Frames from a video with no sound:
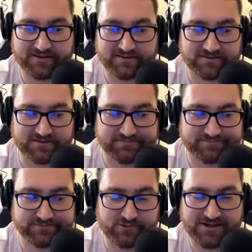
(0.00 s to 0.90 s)
like the
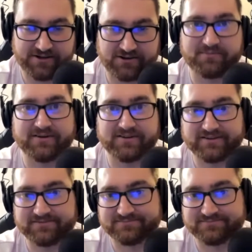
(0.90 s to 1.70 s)
$20 milli,